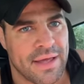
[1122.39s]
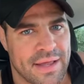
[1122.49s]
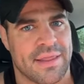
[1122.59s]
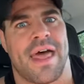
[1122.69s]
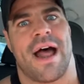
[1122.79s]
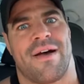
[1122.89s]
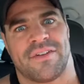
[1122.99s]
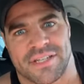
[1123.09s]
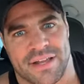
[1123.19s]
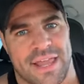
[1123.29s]
And then
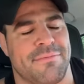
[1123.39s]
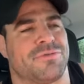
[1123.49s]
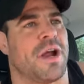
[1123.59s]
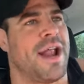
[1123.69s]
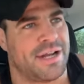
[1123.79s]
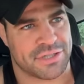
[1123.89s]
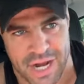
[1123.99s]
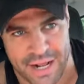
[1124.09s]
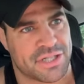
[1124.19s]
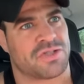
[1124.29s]
obviously I keep training,
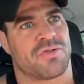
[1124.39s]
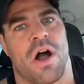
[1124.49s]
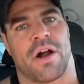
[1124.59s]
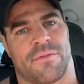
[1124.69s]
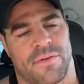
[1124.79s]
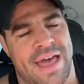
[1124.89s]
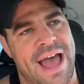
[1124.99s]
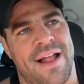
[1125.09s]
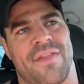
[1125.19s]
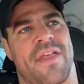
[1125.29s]
try to get stronger for
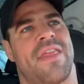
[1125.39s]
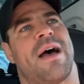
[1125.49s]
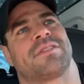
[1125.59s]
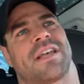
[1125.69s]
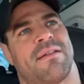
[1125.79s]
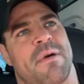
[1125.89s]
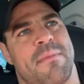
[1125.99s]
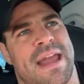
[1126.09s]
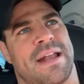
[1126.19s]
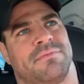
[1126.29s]
that. And then that was kind of my
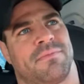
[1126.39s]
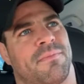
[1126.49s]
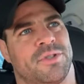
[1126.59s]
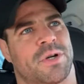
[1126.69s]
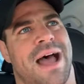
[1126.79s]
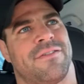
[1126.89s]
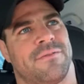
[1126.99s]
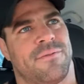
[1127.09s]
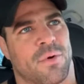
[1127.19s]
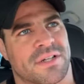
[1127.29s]
main
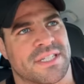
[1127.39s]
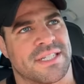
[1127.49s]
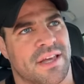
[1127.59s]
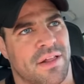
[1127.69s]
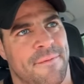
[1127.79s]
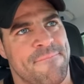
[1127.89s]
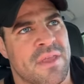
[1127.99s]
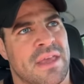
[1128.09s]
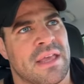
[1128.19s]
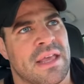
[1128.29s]
driving force until
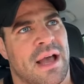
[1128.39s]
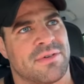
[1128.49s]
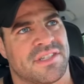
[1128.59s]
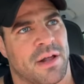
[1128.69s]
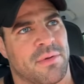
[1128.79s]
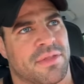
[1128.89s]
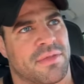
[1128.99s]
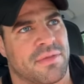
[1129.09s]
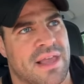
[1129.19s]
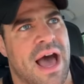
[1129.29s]
I was done with
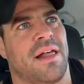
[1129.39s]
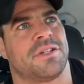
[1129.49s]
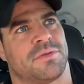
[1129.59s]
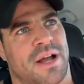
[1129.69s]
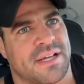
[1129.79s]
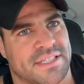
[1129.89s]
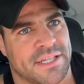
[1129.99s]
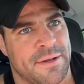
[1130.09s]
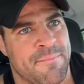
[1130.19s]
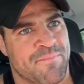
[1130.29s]
college
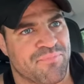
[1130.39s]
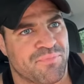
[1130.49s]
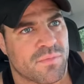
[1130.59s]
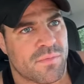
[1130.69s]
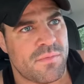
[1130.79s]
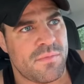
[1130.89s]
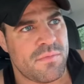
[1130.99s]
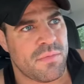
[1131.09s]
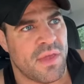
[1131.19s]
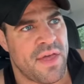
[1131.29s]
wrestling.
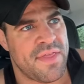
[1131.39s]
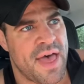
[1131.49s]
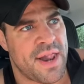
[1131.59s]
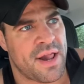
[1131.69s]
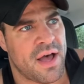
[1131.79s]
And then,